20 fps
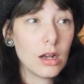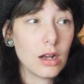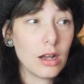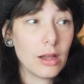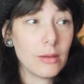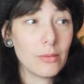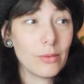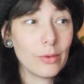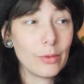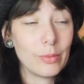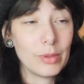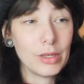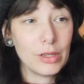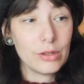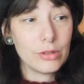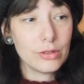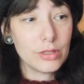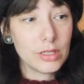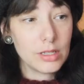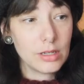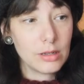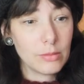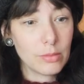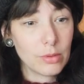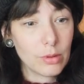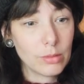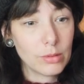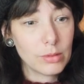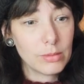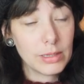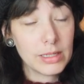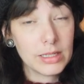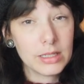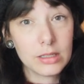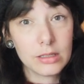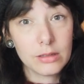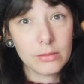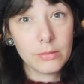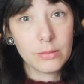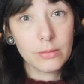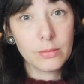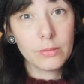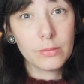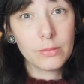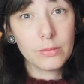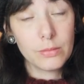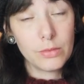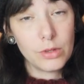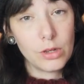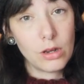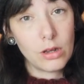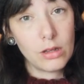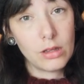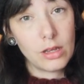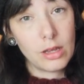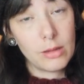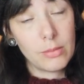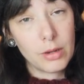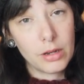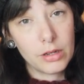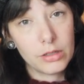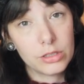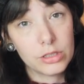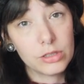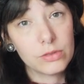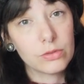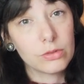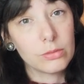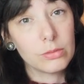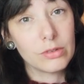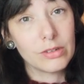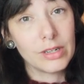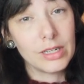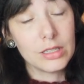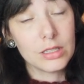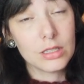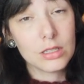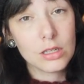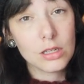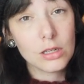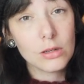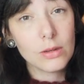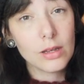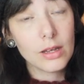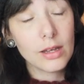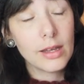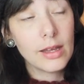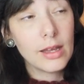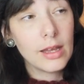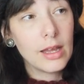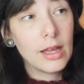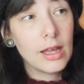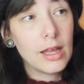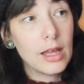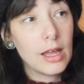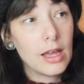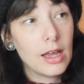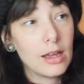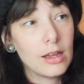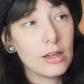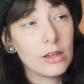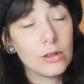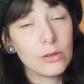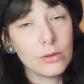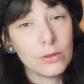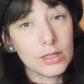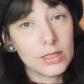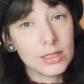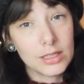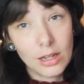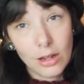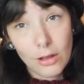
I will be using probably some yarn that I purchased from Marina Skewer, who is